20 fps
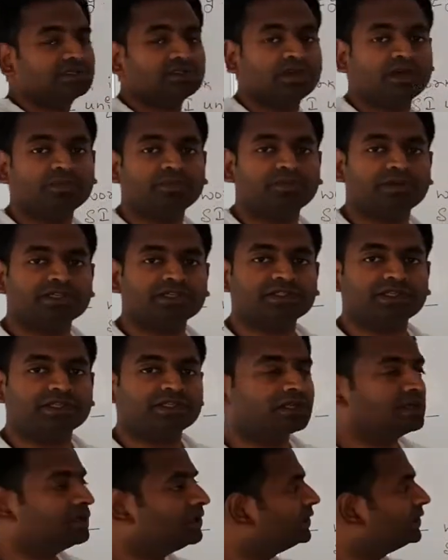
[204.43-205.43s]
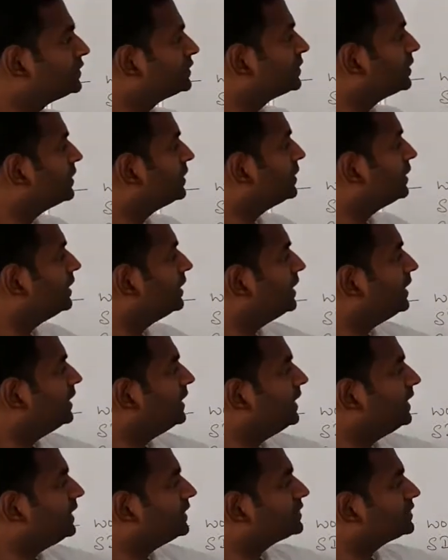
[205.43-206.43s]
is not present. So
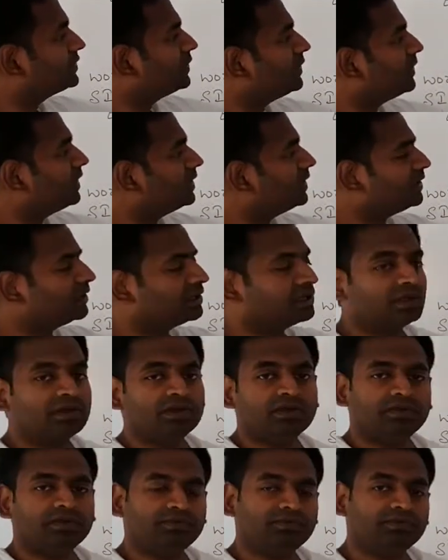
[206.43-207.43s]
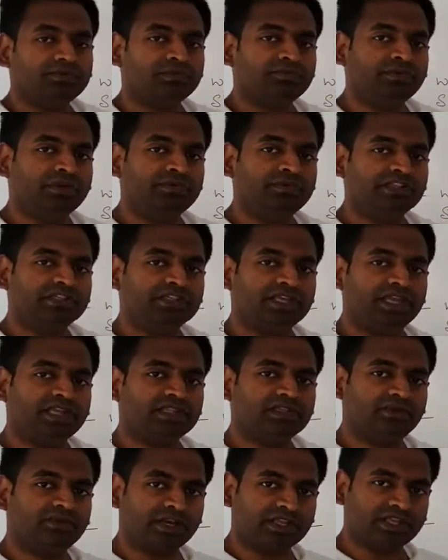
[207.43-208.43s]
it is not, we will say
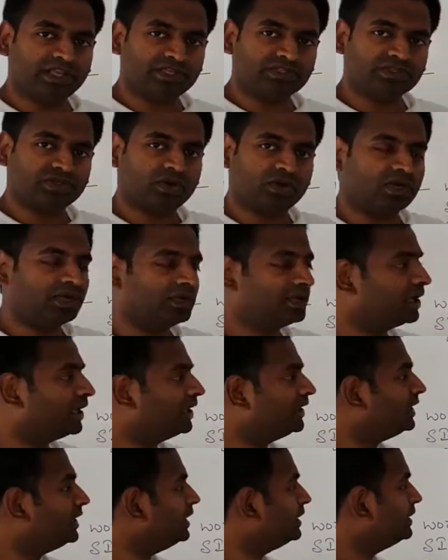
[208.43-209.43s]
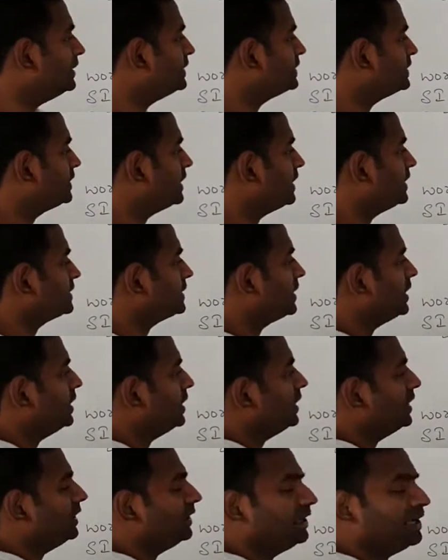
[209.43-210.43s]
the work is not done in this case.
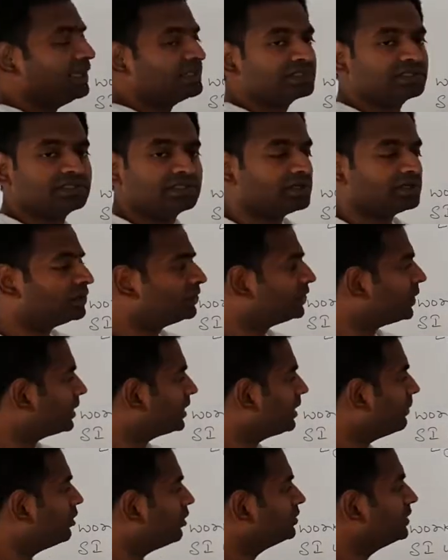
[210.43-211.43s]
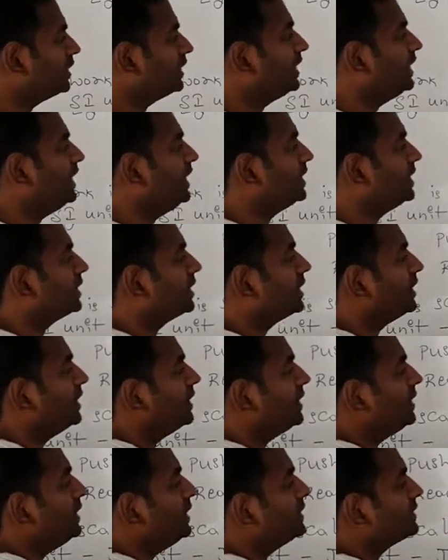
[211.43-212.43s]
Let's talk about the
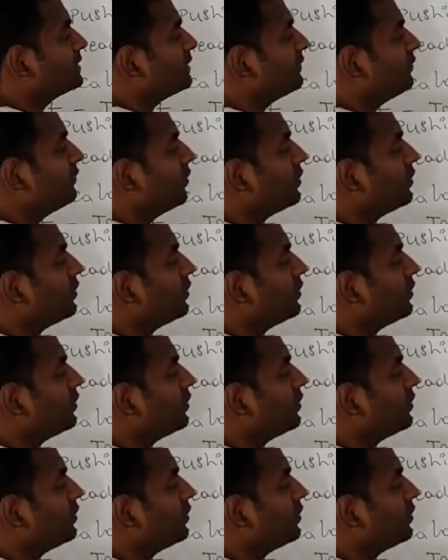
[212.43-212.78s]
reading. Is the